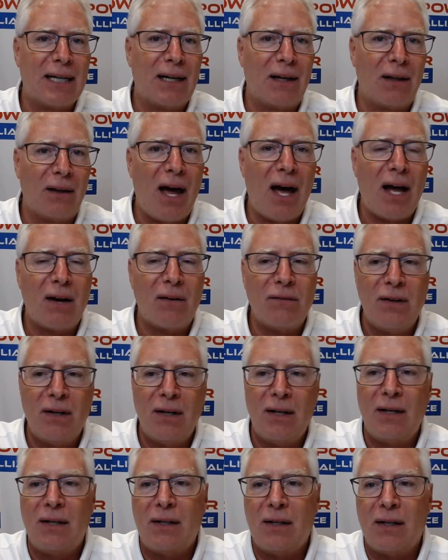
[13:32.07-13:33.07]
And a lot of
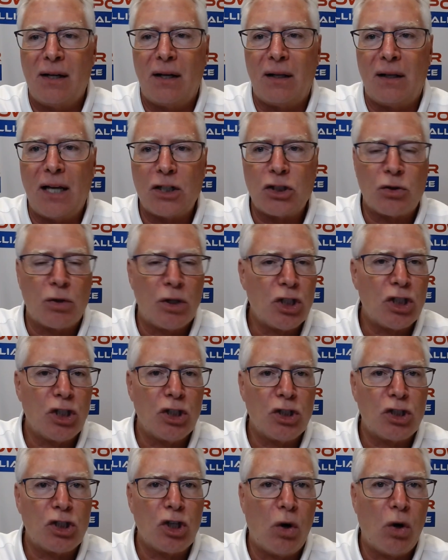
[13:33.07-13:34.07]

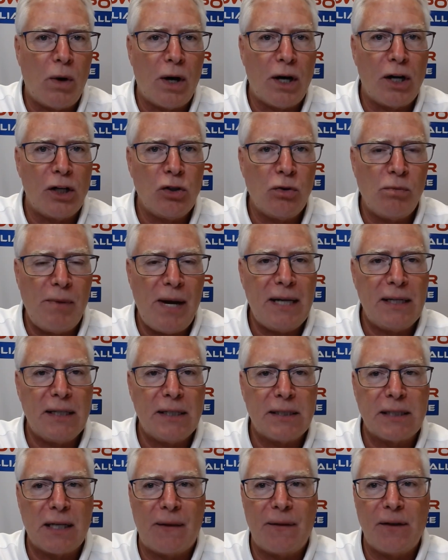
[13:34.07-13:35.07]
electricians don't want to do
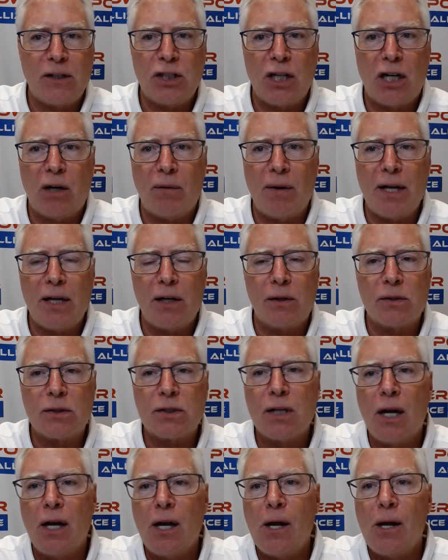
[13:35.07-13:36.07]
maintenance on the
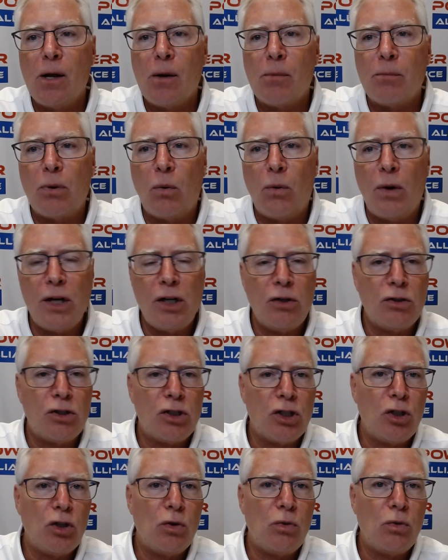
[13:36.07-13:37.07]
generators. But what you
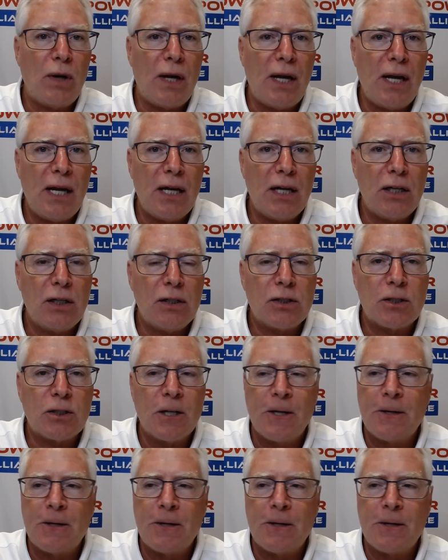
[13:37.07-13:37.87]
do is